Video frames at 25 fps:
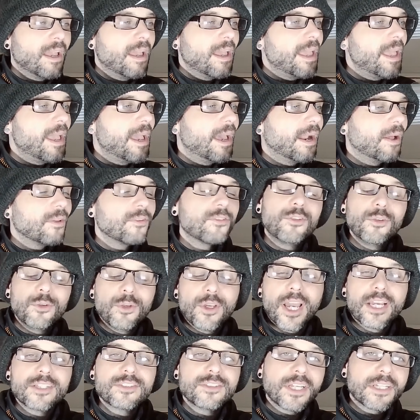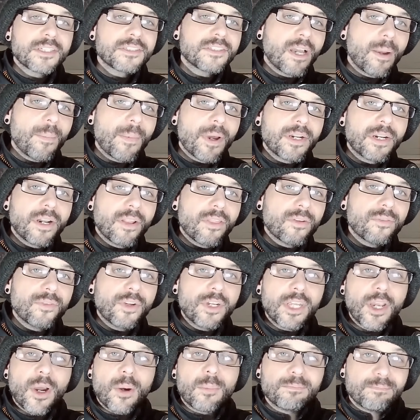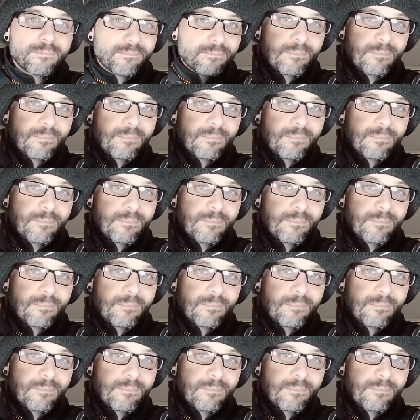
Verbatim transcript: and I'll see you guys next time on another video.